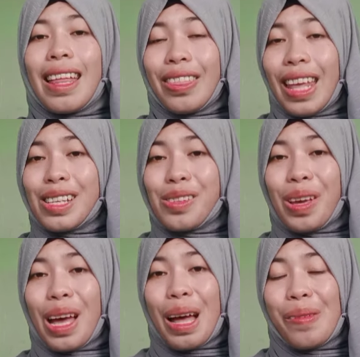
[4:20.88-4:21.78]
Next, we
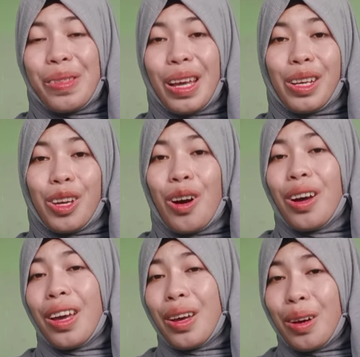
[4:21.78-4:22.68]
have the
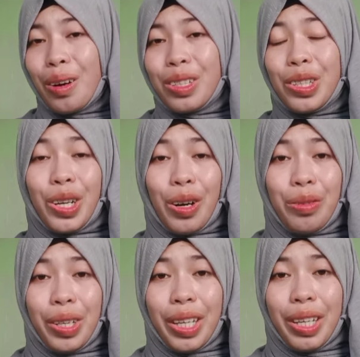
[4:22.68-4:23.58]
yo-yo
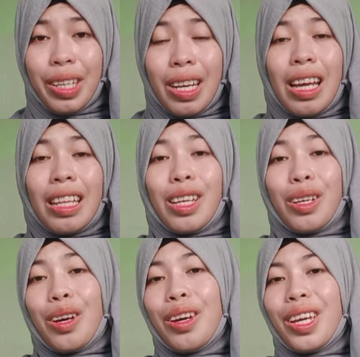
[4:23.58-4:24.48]
theory. The
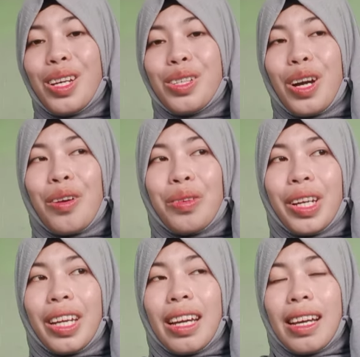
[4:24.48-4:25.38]
yo-yo
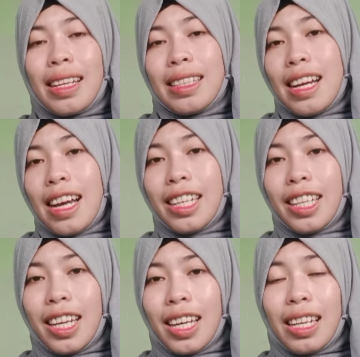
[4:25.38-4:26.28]
theory, the
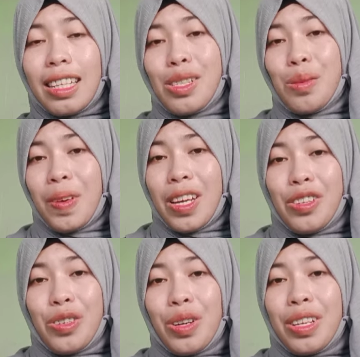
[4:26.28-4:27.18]
idea that
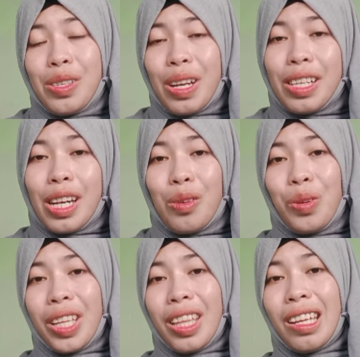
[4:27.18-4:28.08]
speech started
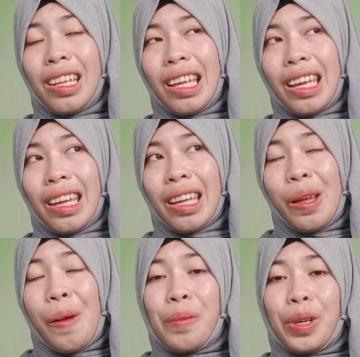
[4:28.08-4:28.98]
within the
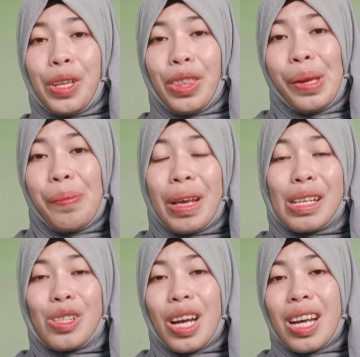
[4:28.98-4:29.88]
rhythmic
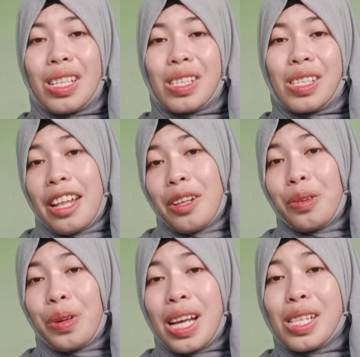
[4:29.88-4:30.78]
chants and
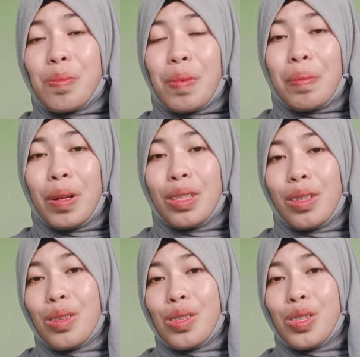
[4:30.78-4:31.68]
grunts people
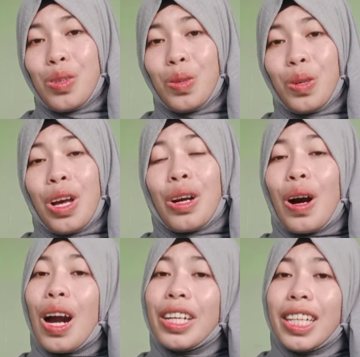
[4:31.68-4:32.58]
use to
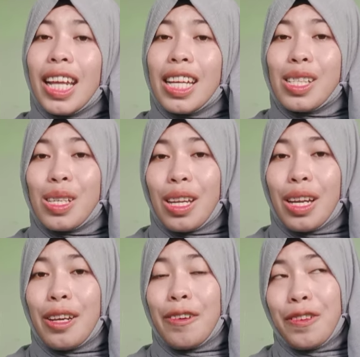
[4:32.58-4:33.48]
coordinate
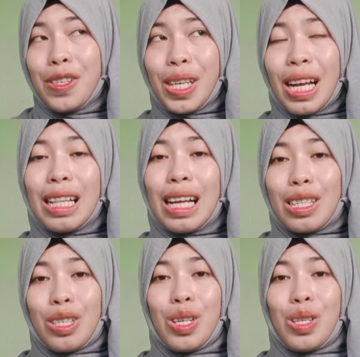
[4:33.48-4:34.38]
their physical
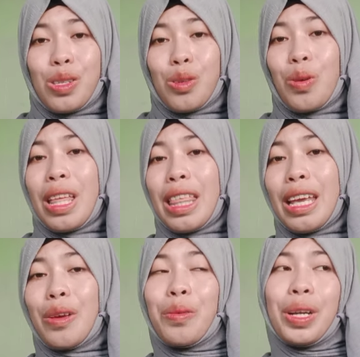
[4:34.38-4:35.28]
actions when
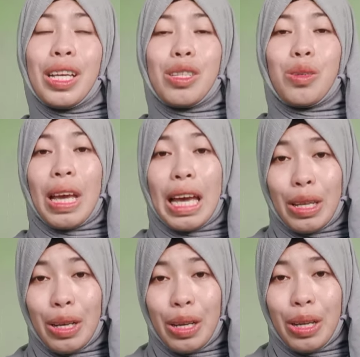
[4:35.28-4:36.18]
they work
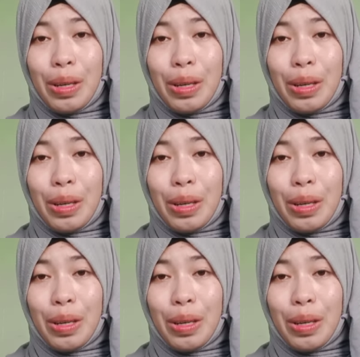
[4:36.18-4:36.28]
together.